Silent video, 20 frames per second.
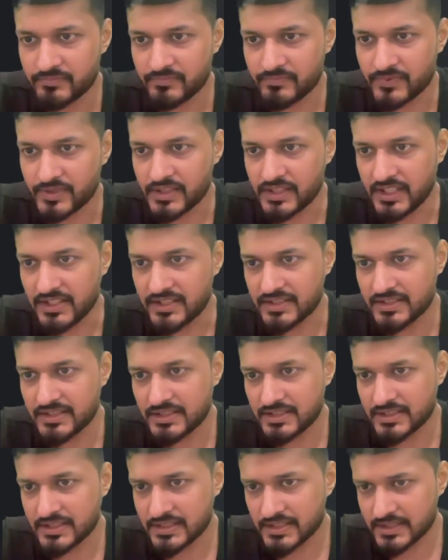
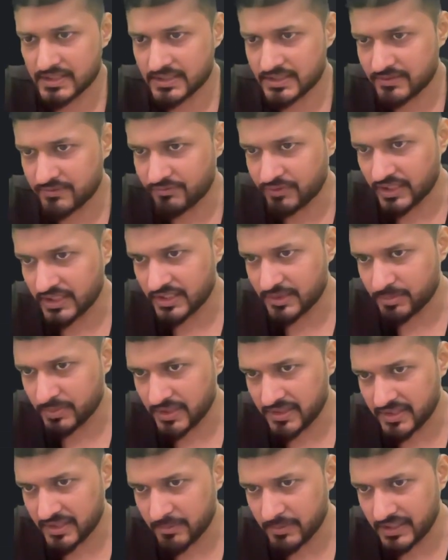Yes, 1 is
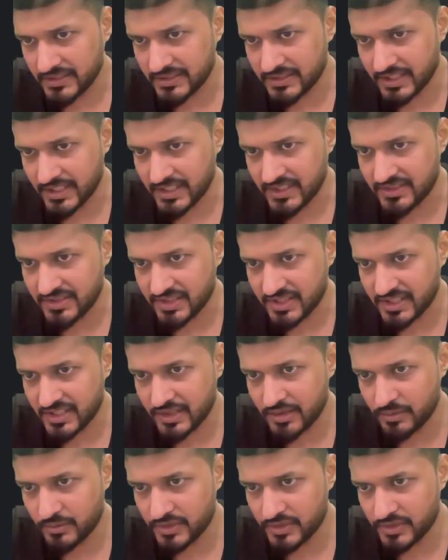printed by thread 3,